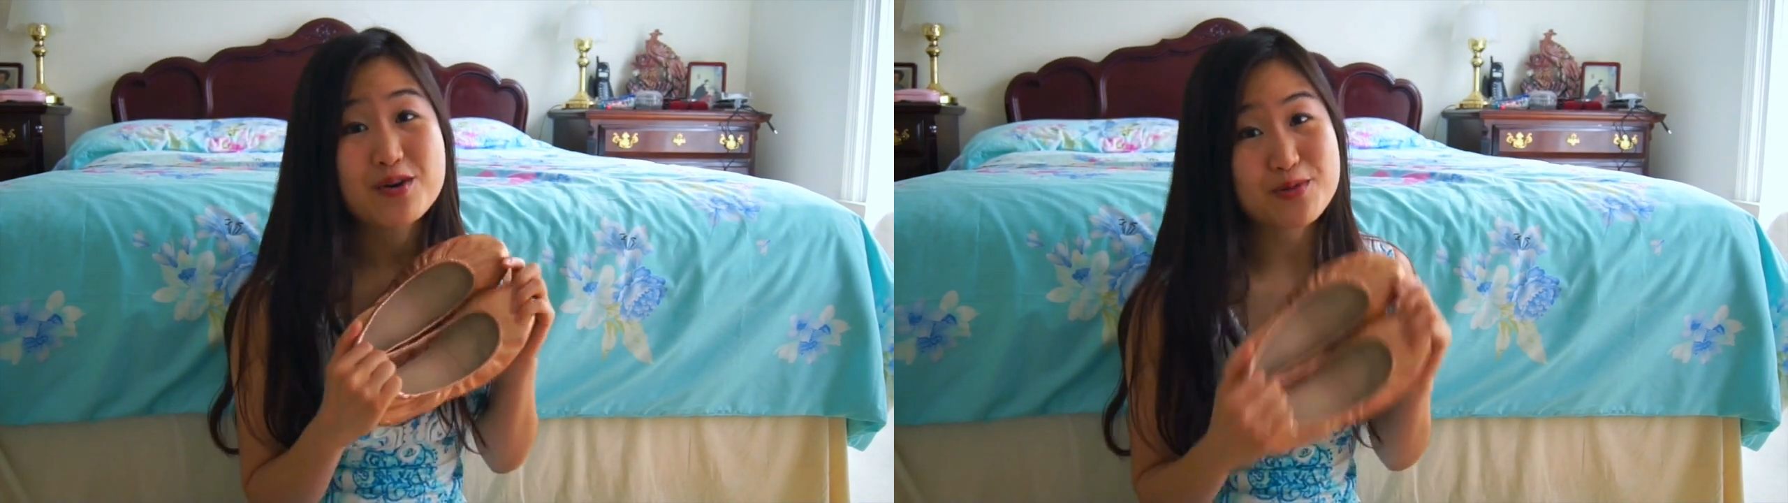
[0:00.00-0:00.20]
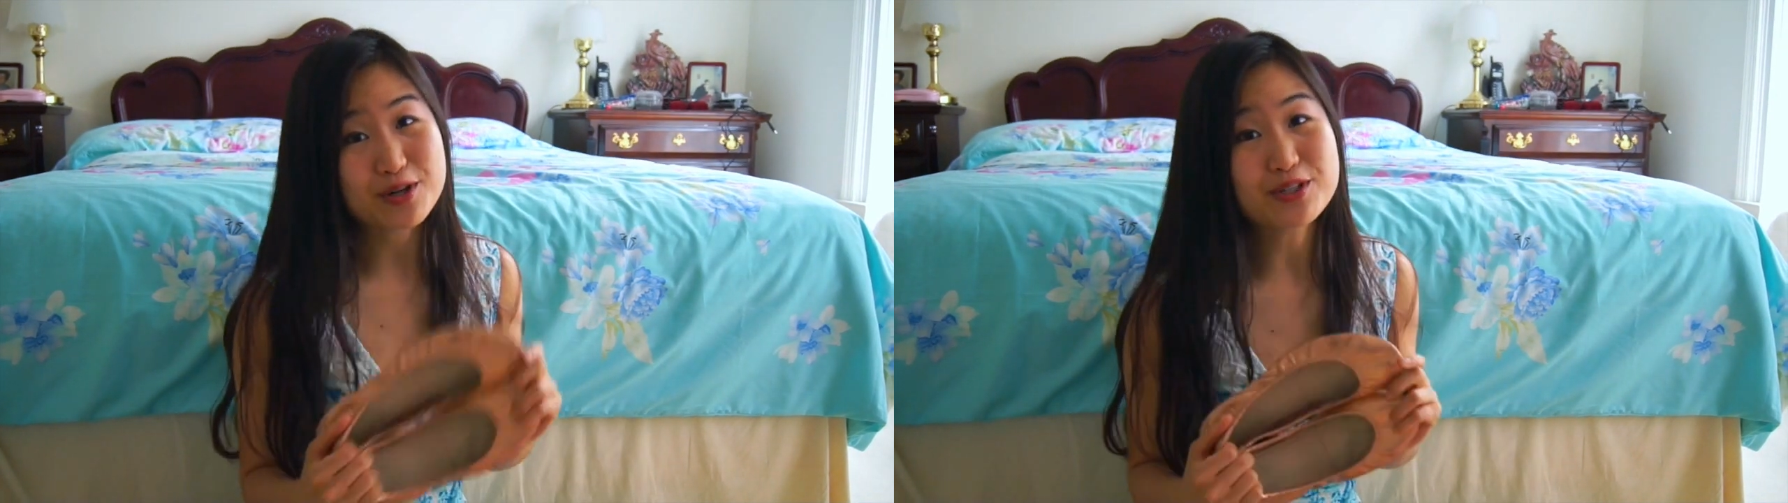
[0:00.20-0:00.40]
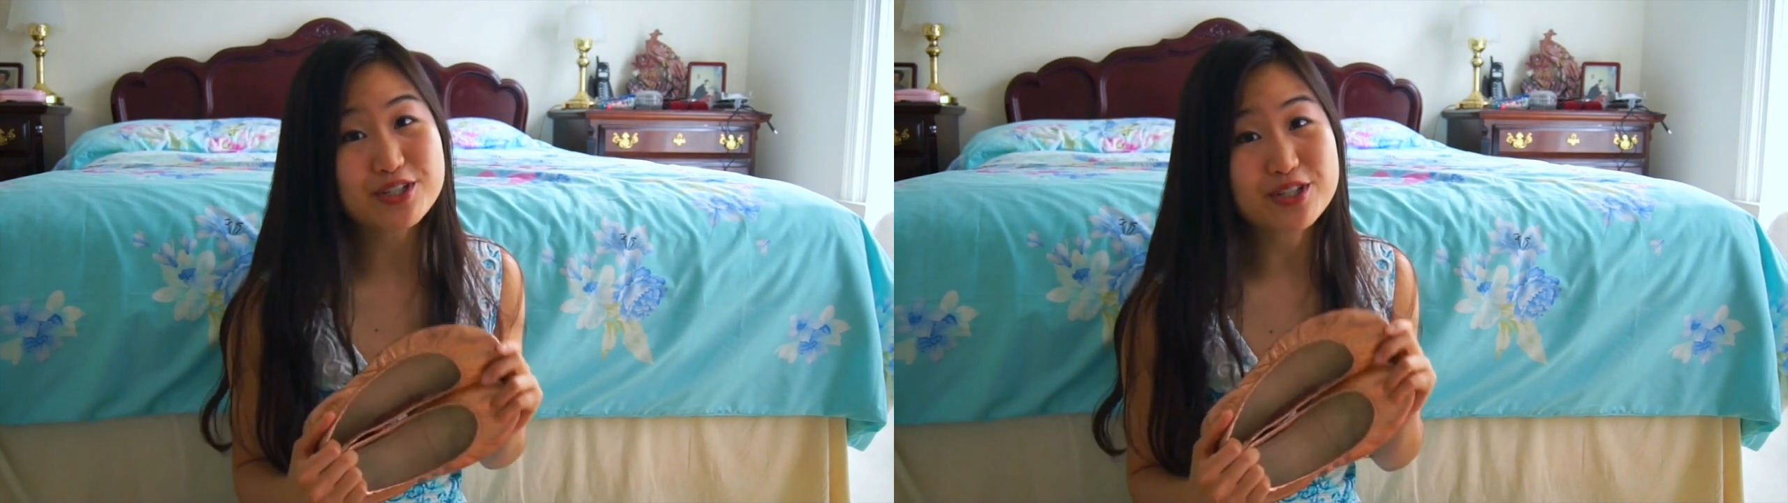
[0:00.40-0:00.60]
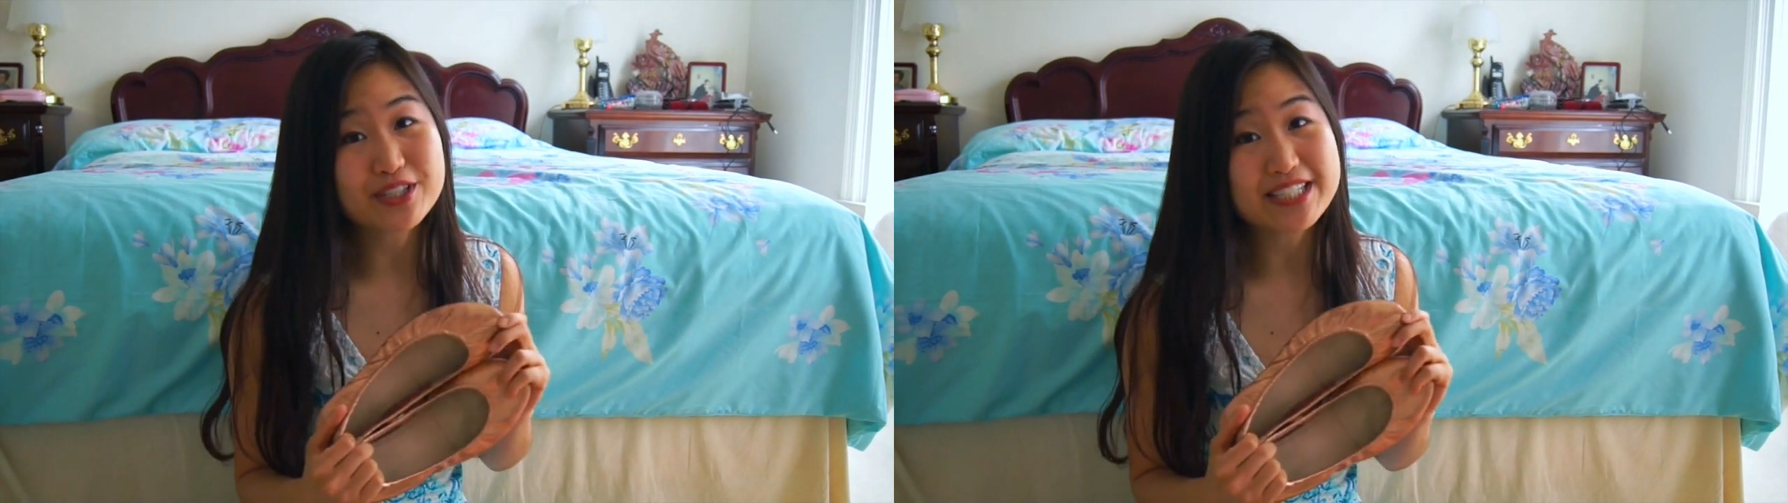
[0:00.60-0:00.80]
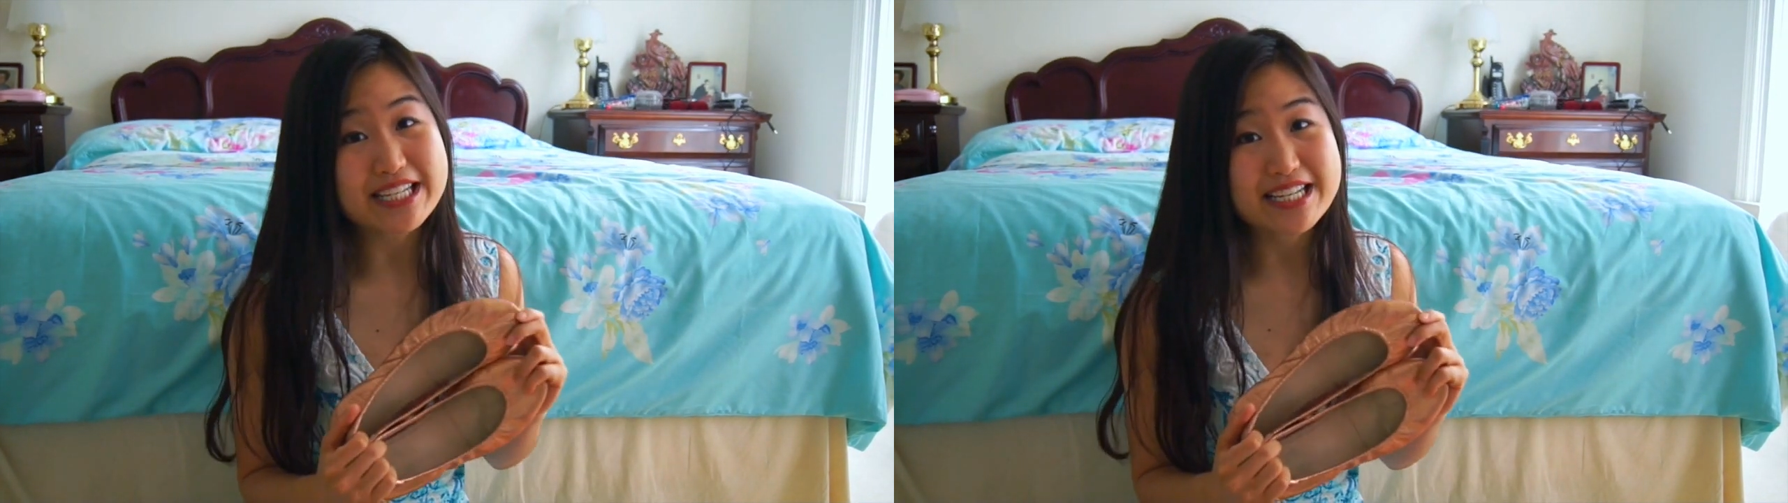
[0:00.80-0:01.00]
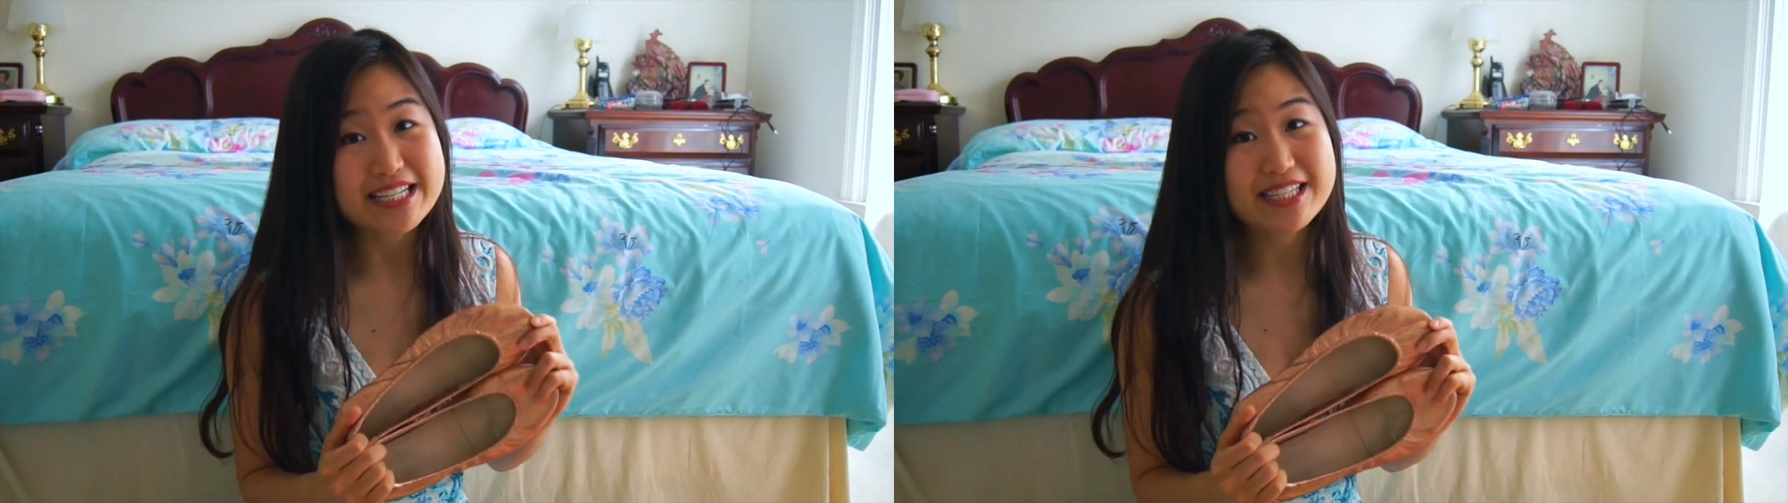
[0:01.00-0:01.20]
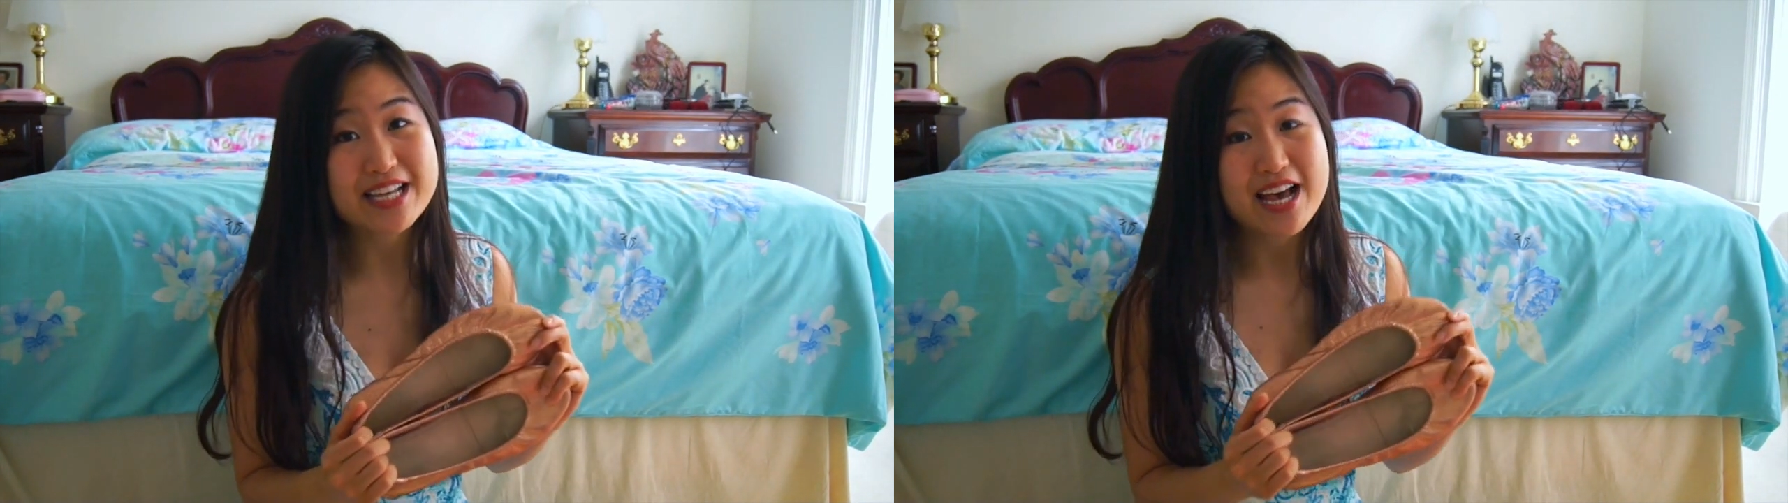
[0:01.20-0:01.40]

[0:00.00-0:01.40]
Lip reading: rose gold Tieks.